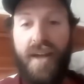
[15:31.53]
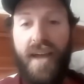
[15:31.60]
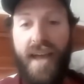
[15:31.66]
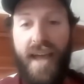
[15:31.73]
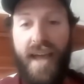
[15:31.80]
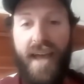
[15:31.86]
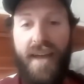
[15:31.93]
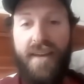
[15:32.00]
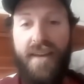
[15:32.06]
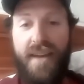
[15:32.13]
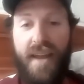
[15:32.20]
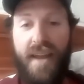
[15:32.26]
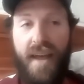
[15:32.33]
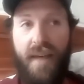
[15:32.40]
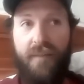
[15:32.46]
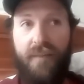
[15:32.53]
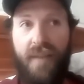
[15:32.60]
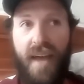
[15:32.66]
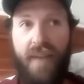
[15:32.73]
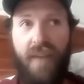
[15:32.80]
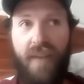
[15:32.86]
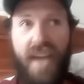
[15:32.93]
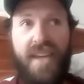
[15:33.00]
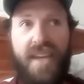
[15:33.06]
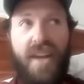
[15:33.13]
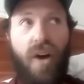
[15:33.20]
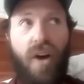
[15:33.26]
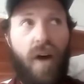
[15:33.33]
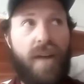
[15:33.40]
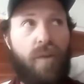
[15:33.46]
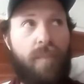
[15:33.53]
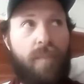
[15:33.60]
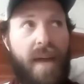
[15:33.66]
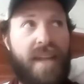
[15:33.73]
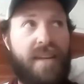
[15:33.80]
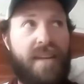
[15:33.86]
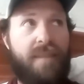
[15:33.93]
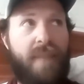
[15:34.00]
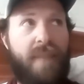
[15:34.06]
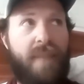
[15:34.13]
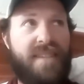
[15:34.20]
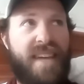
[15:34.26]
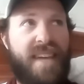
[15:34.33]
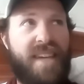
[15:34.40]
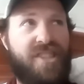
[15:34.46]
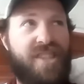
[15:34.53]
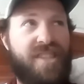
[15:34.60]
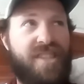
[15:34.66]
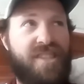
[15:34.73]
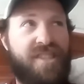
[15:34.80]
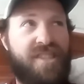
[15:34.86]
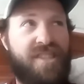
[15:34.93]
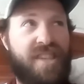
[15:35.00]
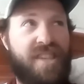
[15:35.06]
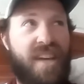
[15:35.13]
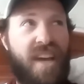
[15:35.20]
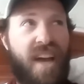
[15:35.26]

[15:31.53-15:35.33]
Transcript: Yeah. And, and like, you know, I know medit meditations,